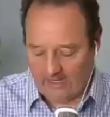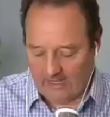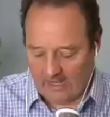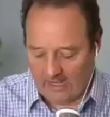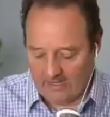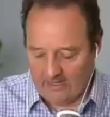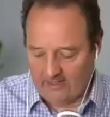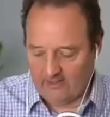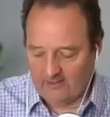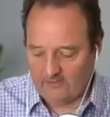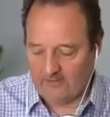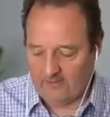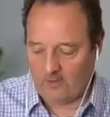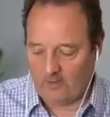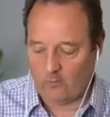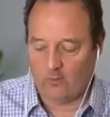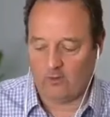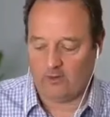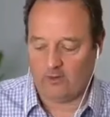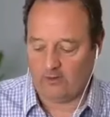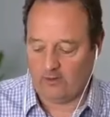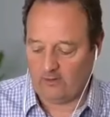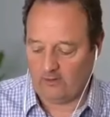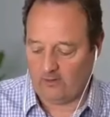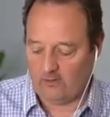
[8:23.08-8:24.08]
I need to make
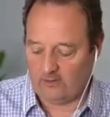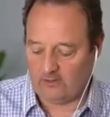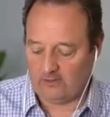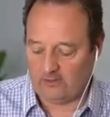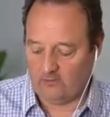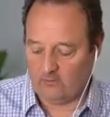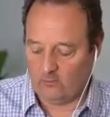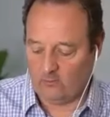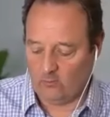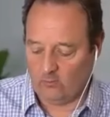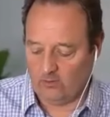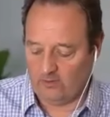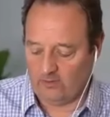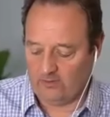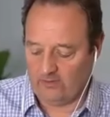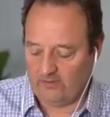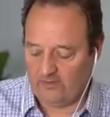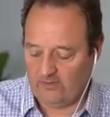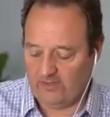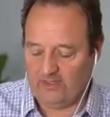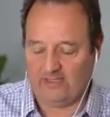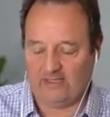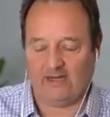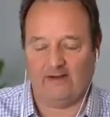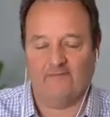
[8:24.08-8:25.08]
one
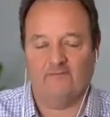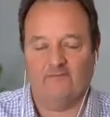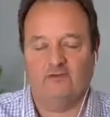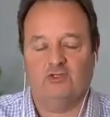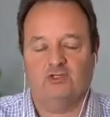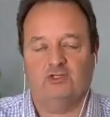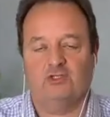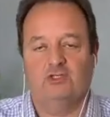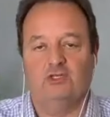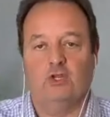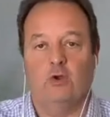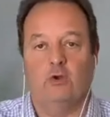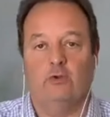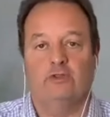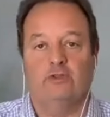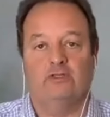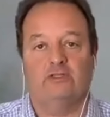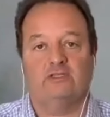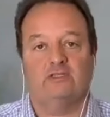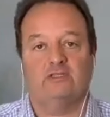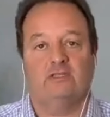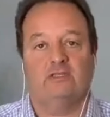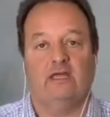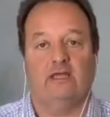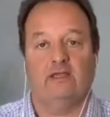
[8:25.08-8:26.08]
thing that I've just
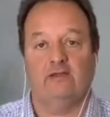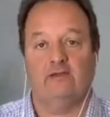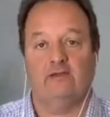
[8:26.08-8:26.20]
noticed that